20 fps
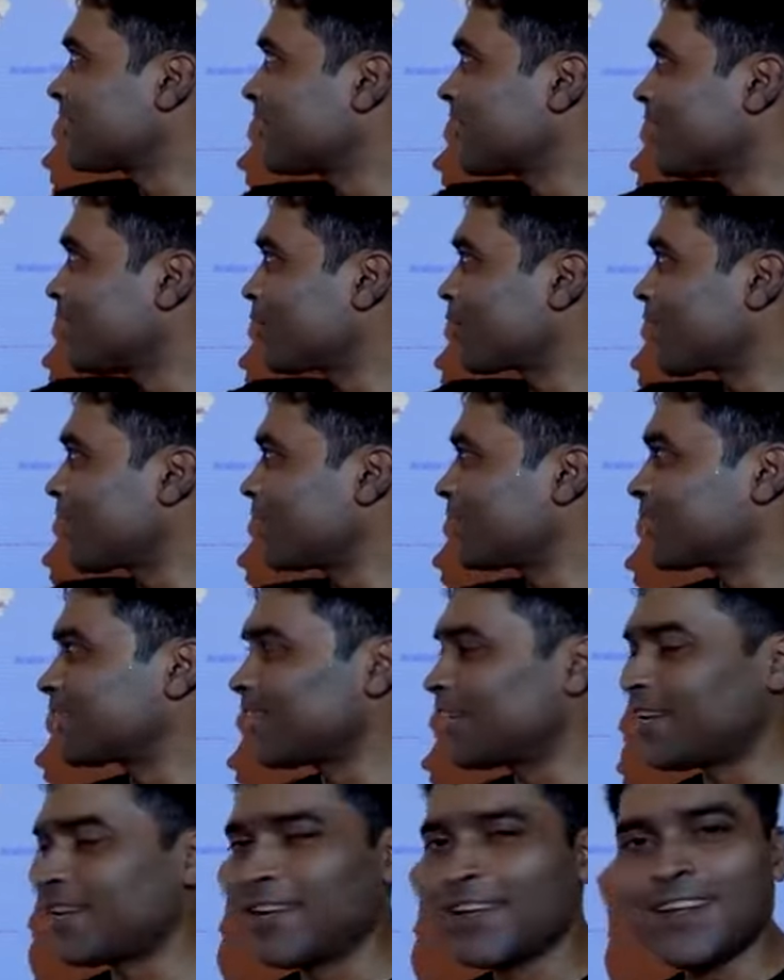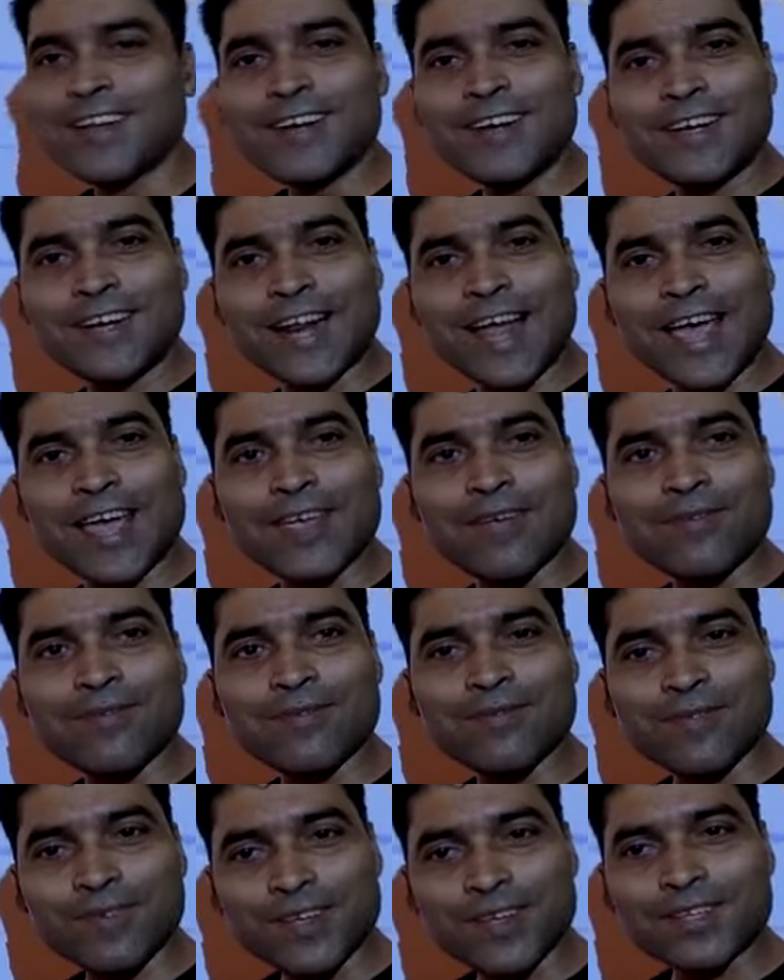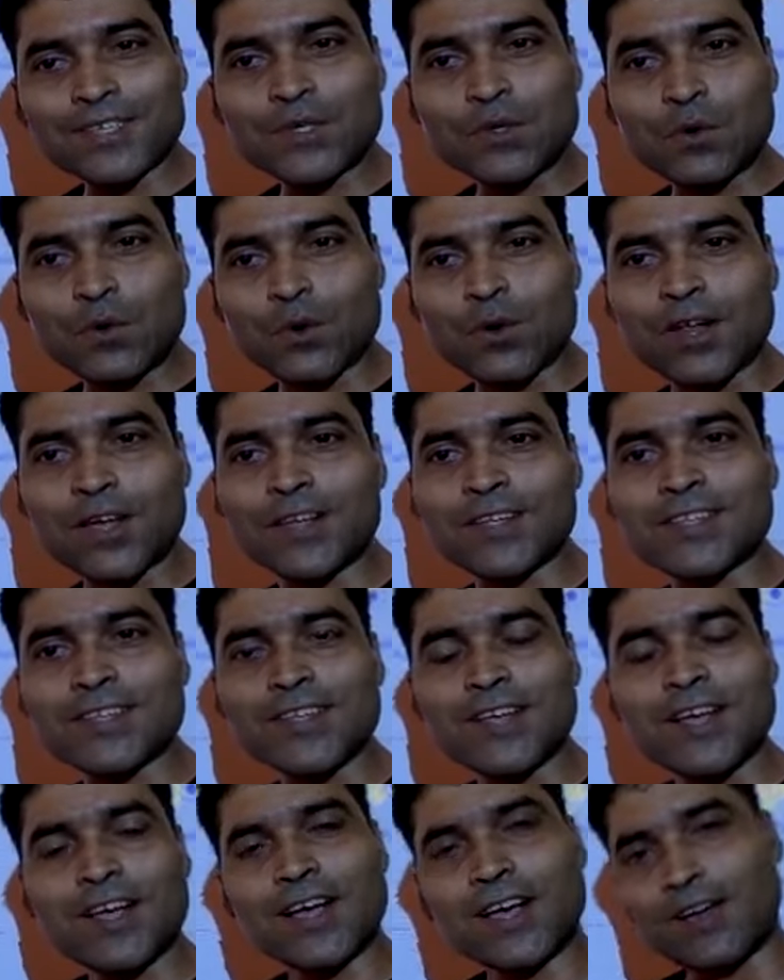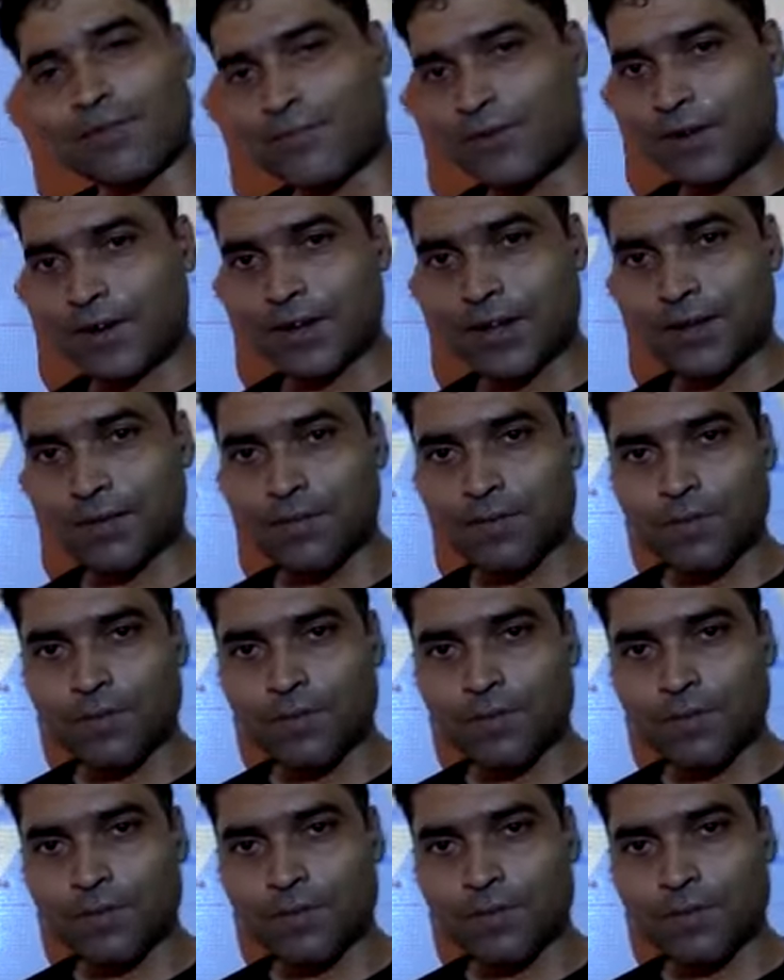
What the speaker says: you can say, tribe is known as Africa.